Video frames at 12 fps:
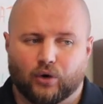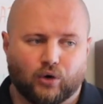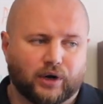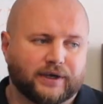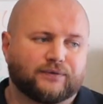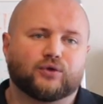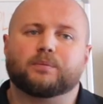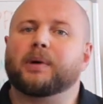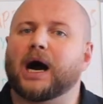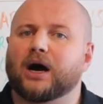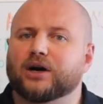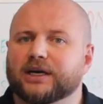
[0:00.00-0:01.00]
Or if you're a
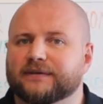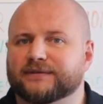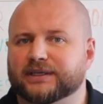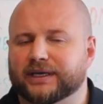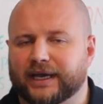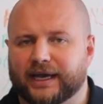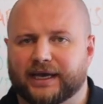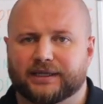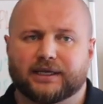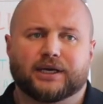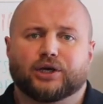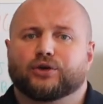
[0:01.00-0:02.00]
powerlifter
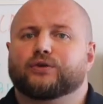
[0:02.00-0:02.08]
and